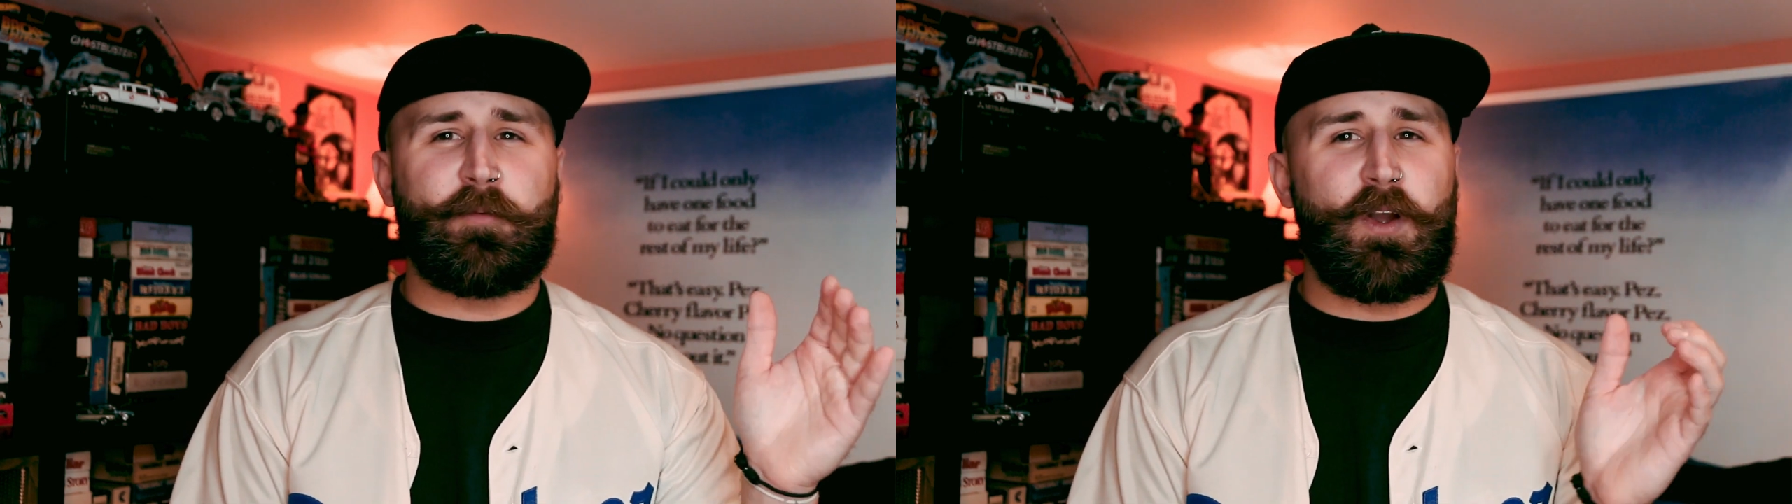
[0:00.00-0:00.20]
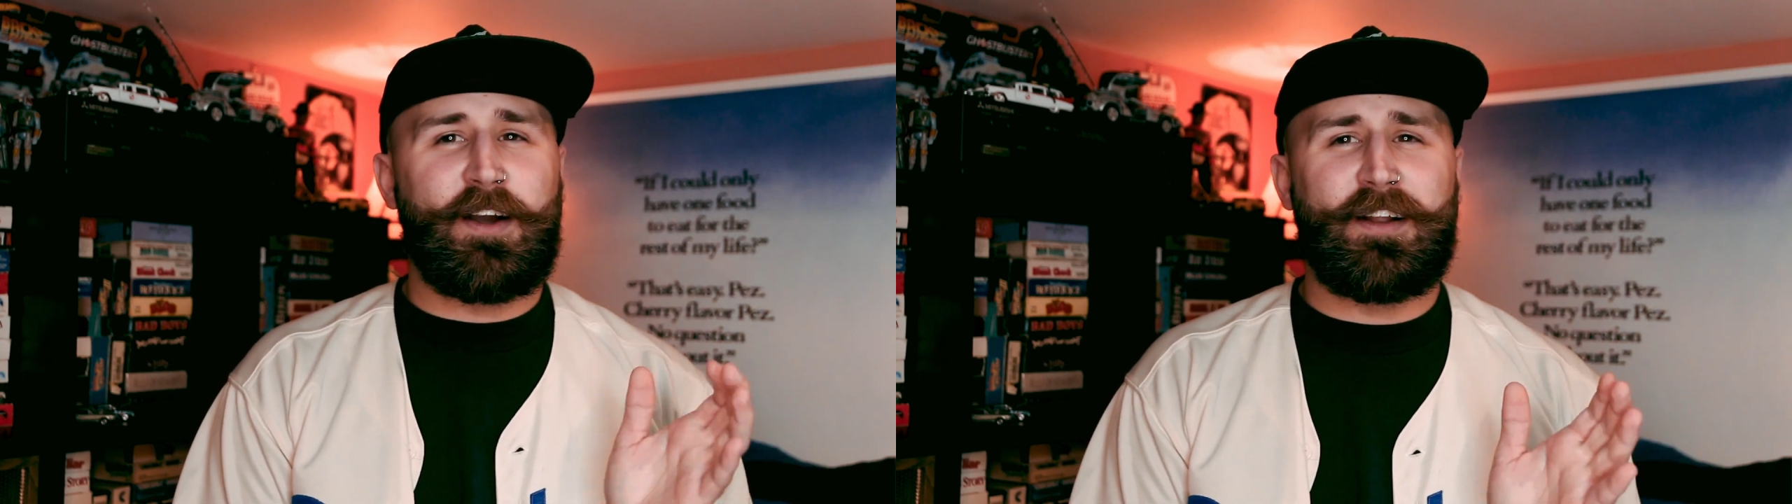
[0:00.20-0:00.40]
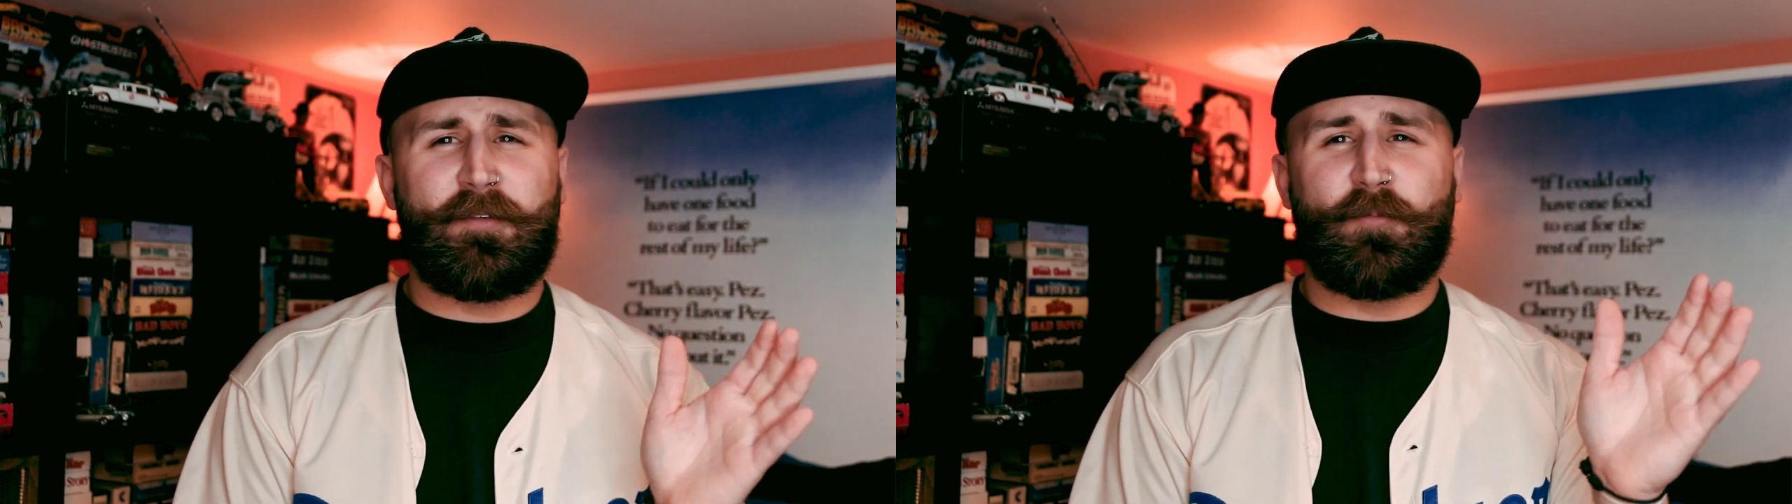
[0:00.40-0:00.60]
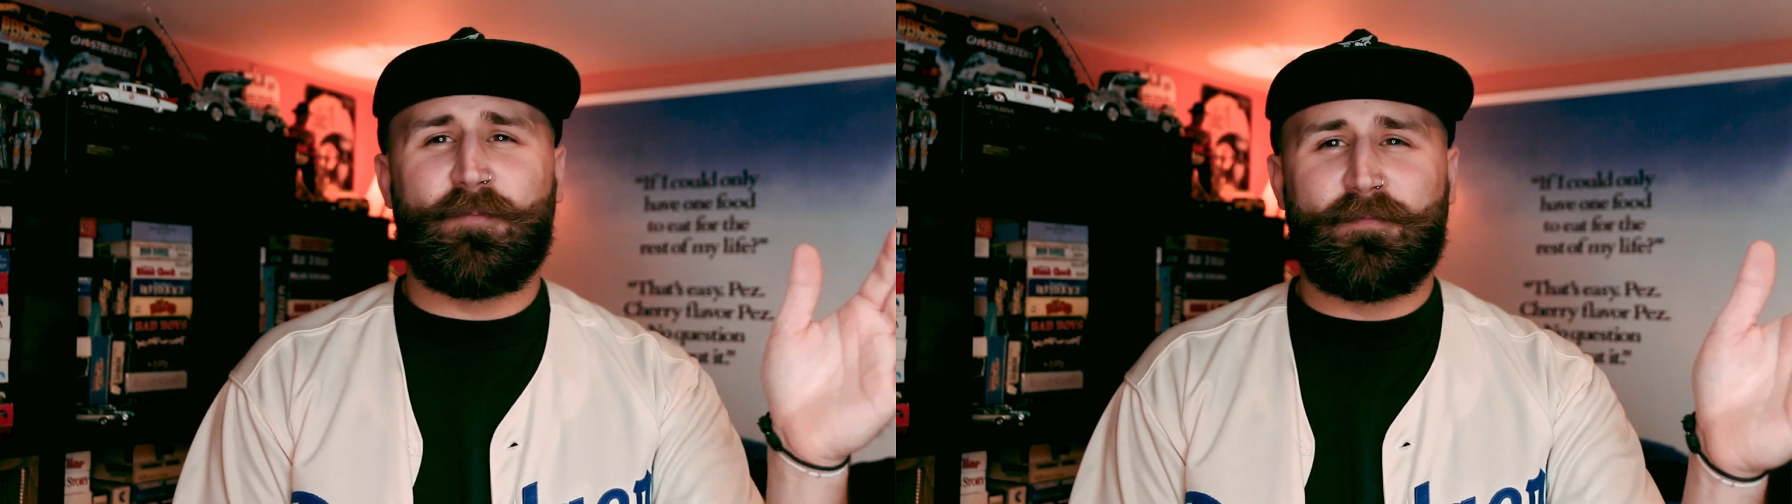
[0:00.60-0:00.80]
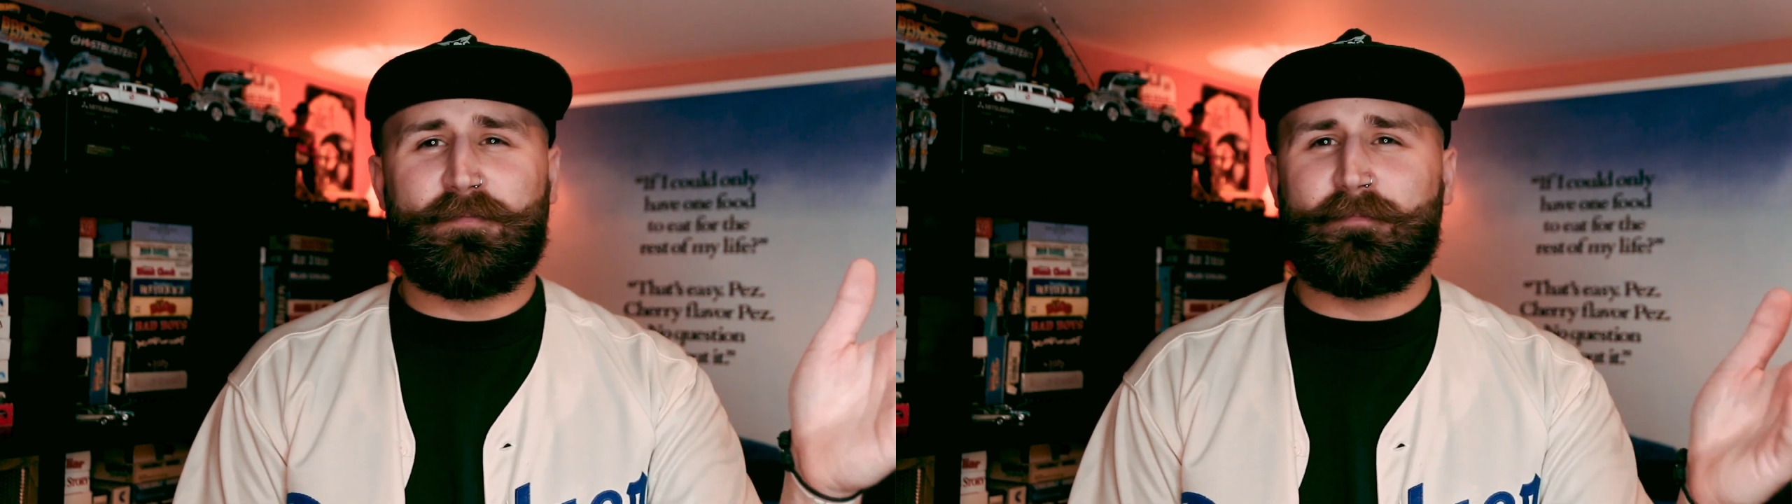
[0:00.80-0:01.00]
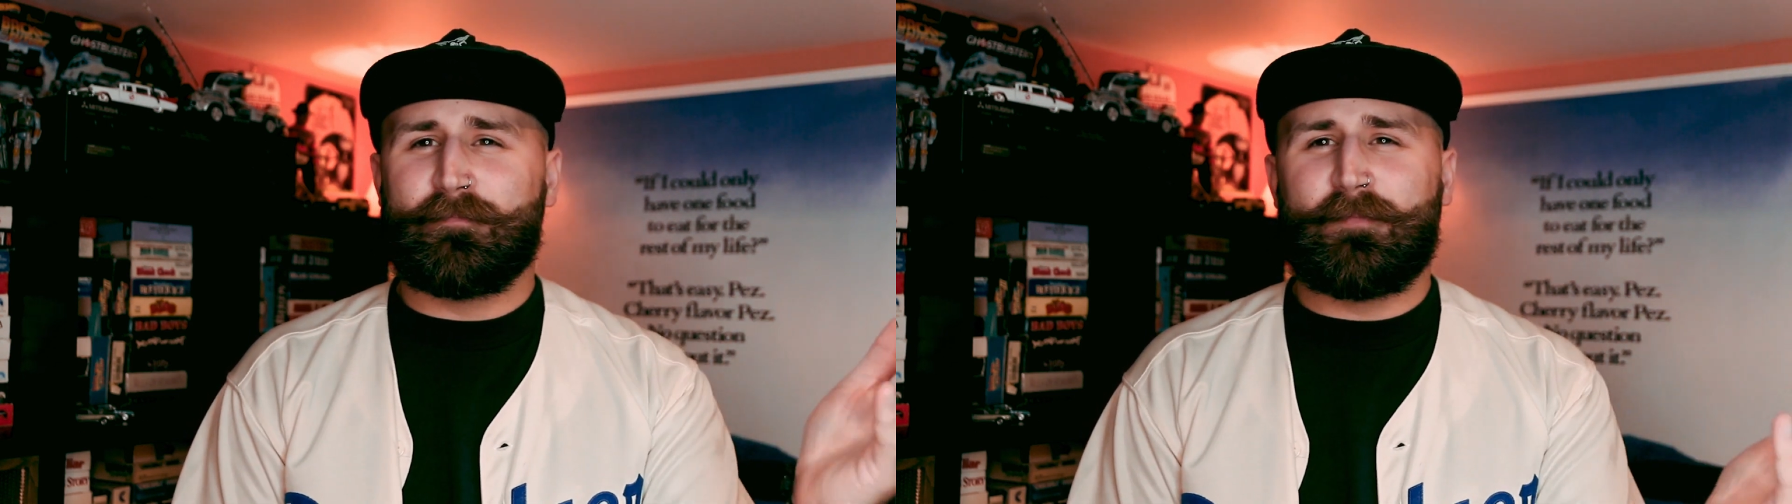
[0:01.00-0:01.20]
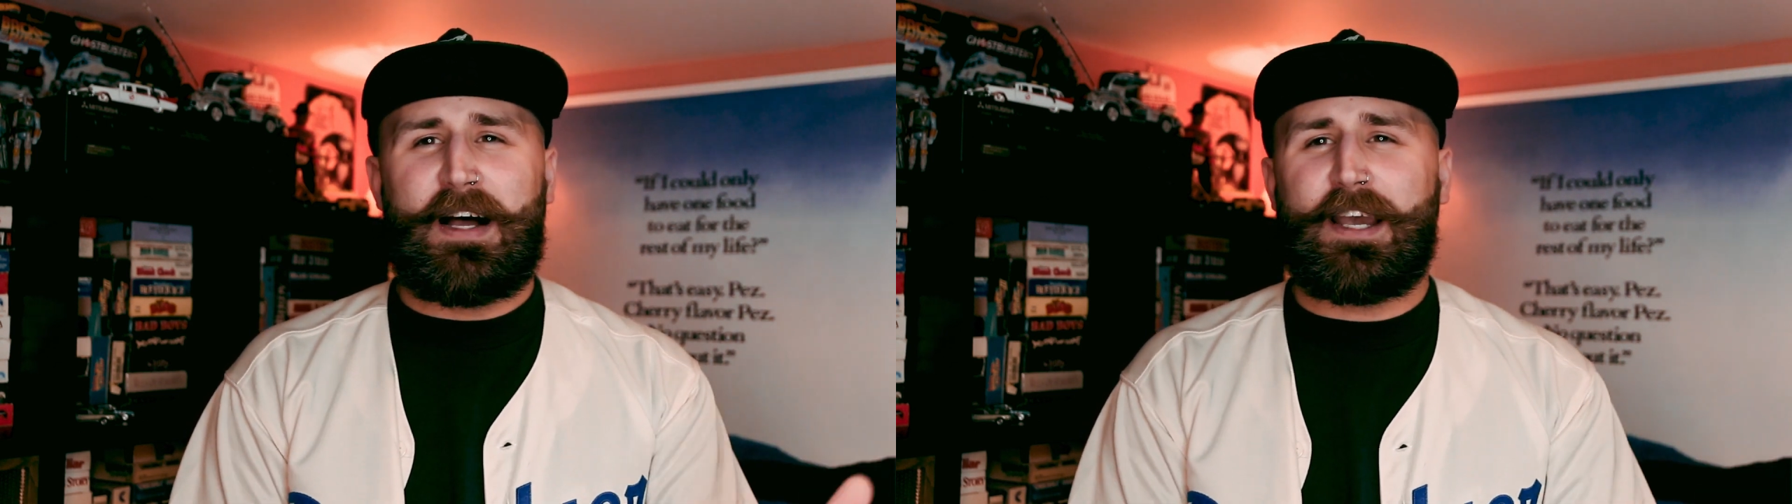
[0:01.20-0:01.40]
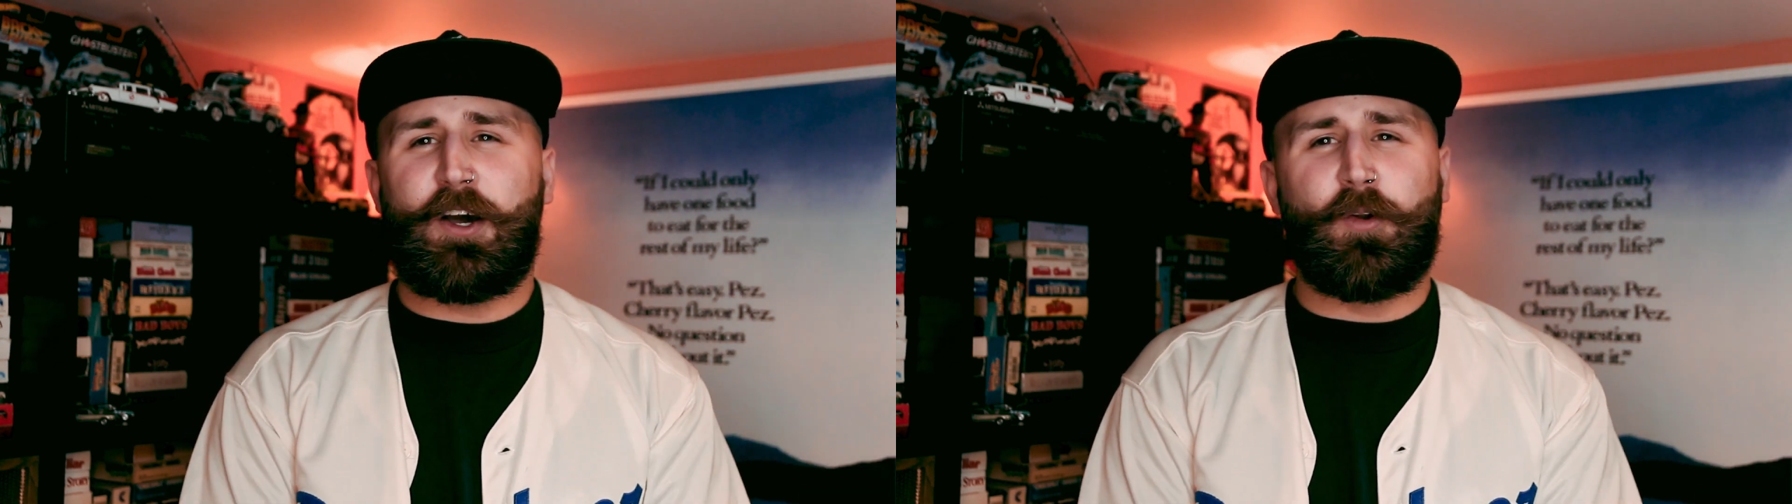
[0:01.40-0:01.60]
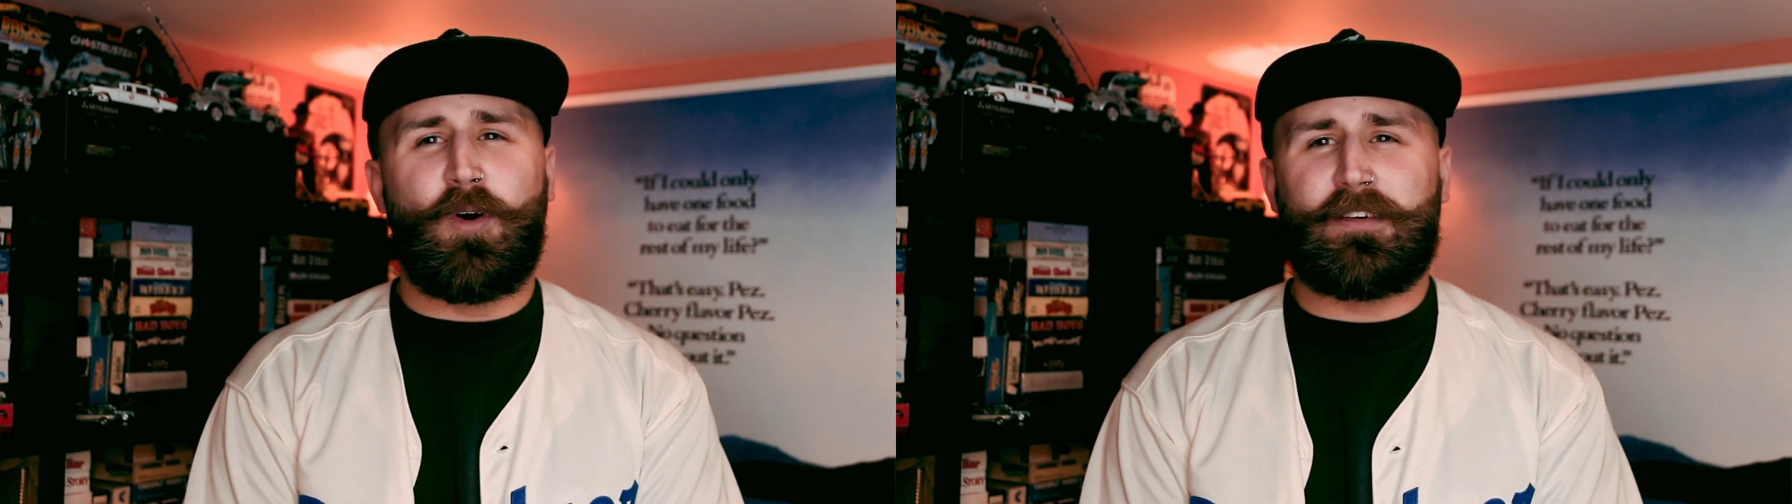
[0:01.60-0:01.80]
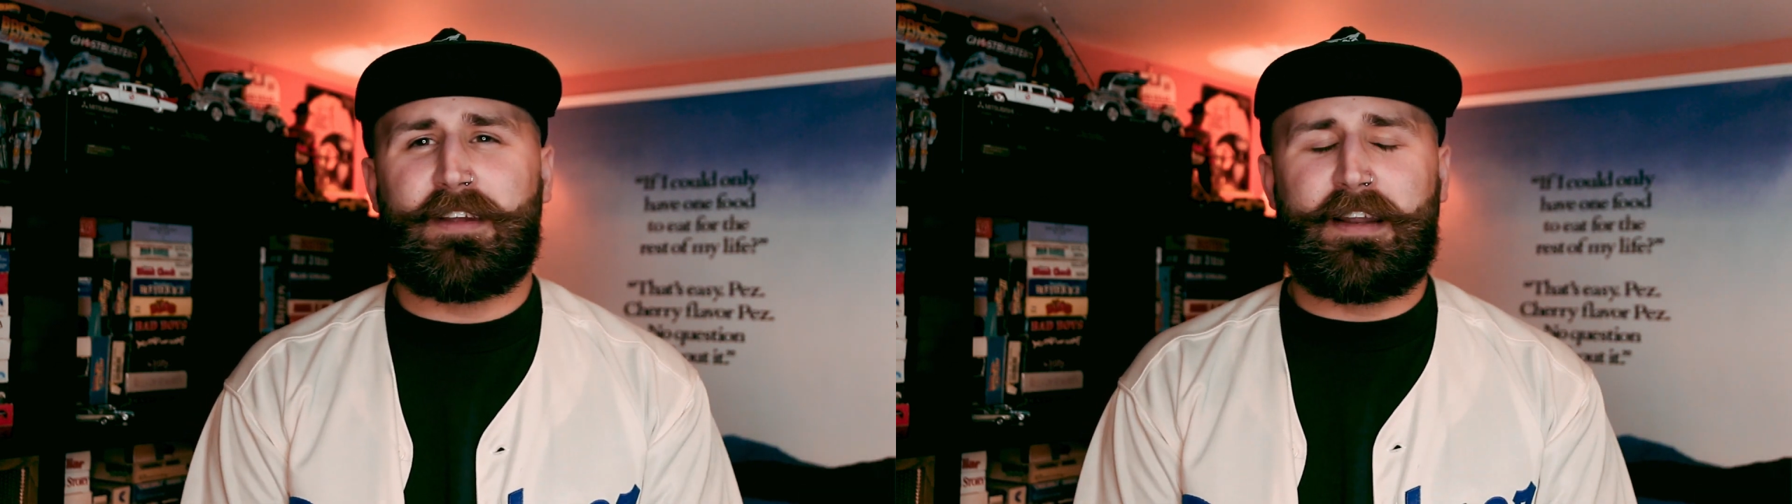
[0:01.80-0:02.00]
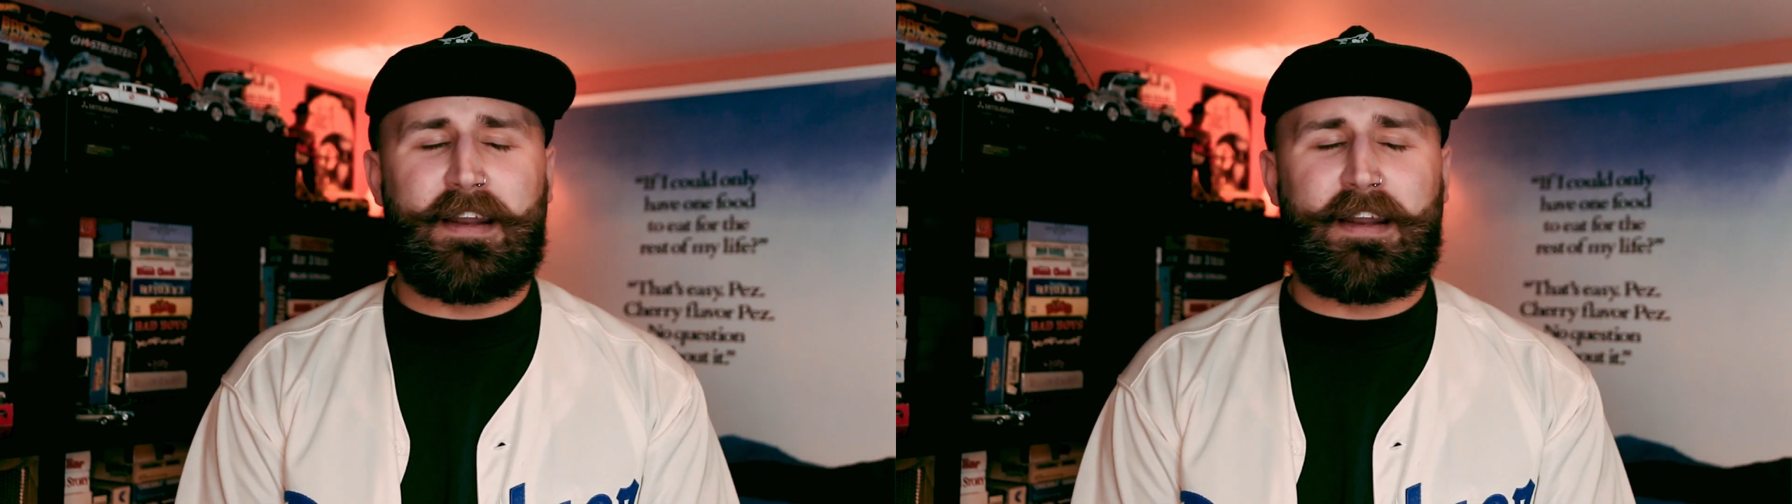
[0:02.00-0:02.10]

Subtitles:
so I could have walked in.